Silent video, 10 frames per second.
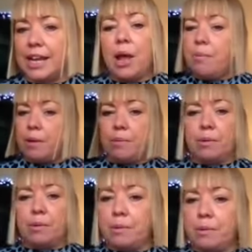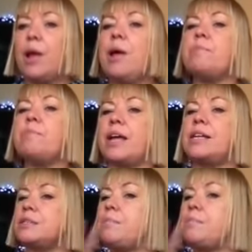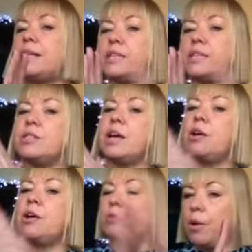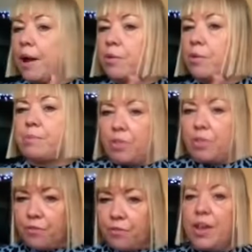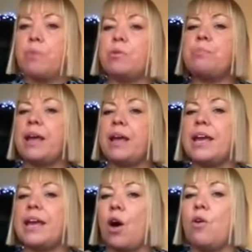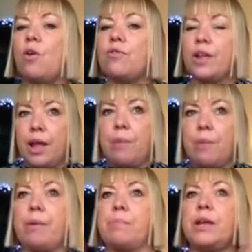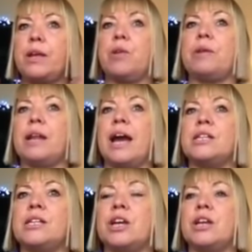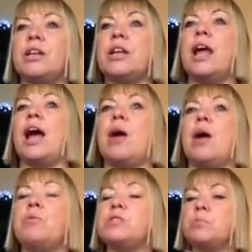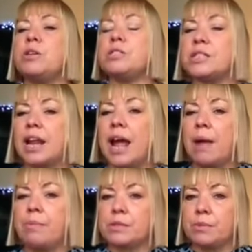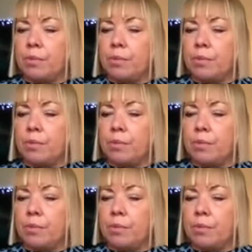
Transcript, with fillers: Blah blah blah. But that doesn't matter because that would go out. The, the fear would be of public humiliation uh, what's the worst that's going to happen to me?